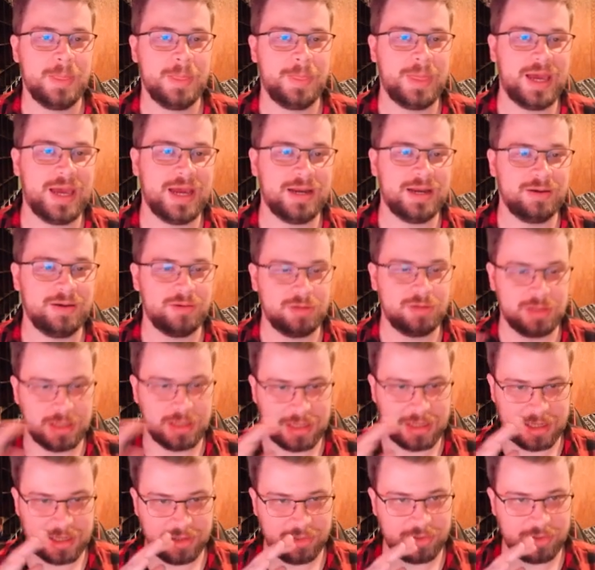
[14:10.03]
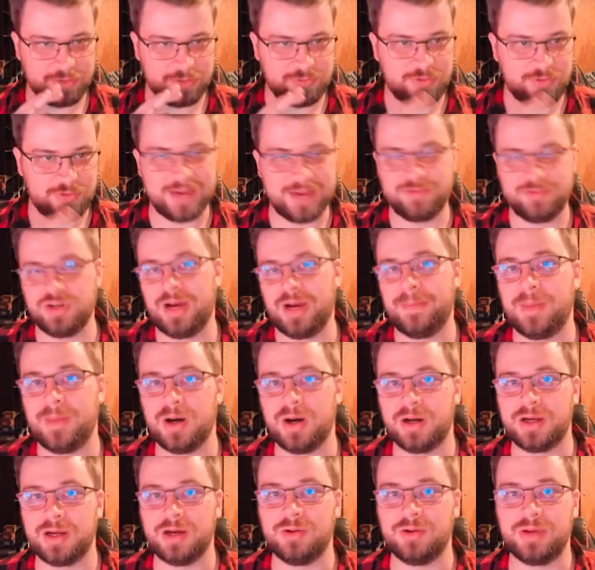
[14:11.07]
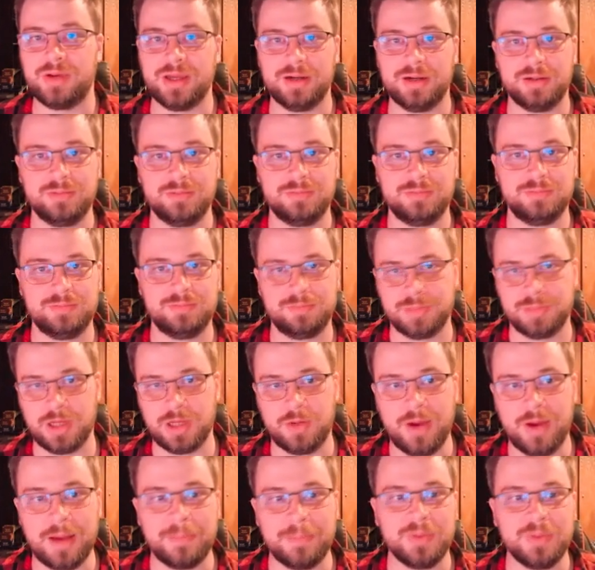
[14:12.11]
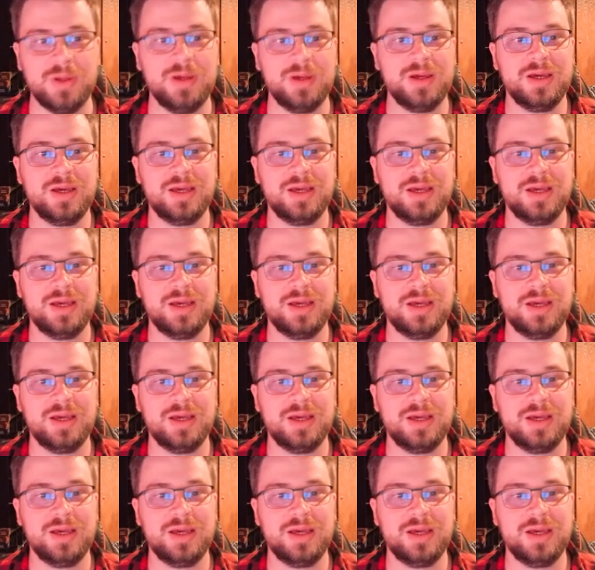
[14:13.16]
that the 5-drop Marco can blow up.